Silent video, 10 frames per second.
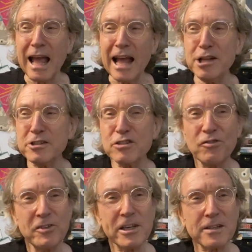You just
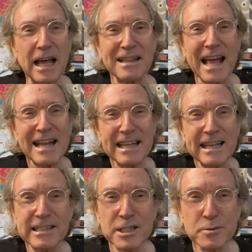feel that
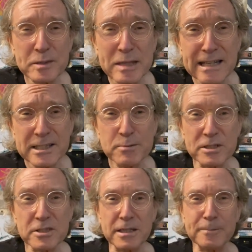
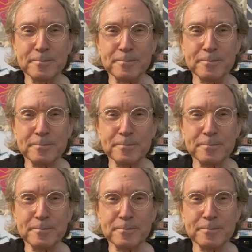intimacy.